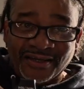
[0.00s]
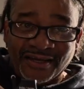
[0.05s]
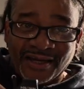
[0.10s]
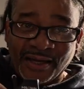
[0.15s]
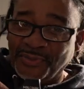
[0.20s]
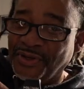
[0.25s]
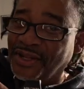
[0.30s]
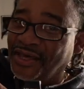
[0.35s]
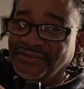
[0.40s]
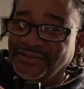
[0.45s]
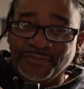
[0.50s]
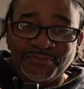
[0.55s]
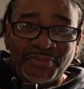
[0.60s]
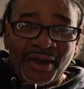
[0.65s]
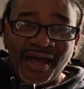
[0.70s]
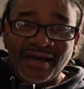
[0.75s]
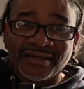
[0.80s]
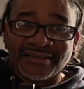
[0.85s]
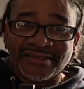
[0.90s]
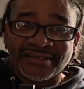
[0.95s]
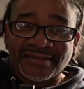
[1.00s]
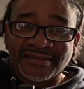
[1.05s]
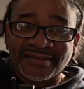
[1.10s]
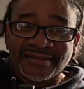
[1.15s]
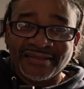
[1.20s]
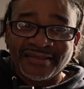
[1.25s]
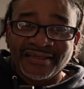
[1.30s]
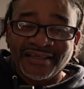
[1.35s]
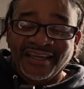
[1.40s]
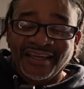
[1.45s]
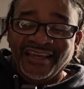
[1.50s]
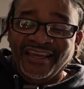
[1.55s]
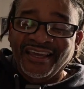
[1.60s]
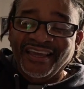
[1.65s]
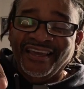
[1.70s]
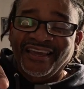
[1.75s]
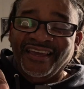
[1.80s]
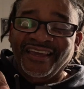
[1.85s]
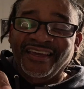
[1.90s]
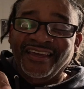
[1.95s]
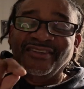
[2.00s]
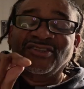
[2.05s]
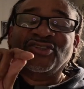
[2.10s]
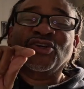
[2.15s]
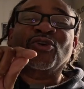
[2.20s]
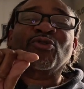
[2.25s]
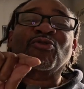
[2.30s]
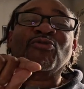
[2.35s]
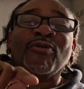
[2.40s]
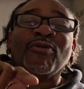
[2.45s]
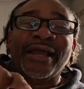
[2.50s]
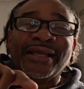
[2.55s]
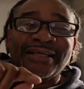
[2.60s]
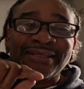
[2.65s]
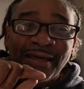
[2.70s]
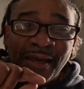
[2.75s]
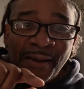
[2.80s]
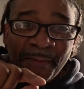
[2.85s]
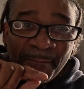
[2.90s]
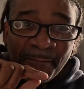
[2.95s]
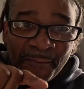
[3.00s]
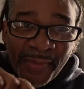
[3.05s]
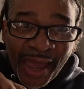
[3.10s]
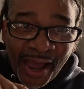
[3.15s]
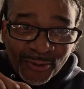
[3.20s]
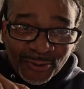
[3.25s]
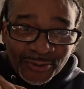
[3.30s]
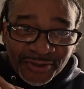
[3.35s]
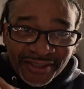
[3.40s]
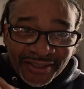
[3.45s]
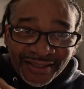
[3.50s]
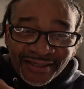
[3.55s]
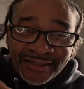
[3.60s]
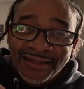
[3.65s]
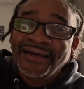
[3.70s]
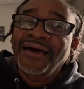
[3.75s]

coming out the box. Direct mount.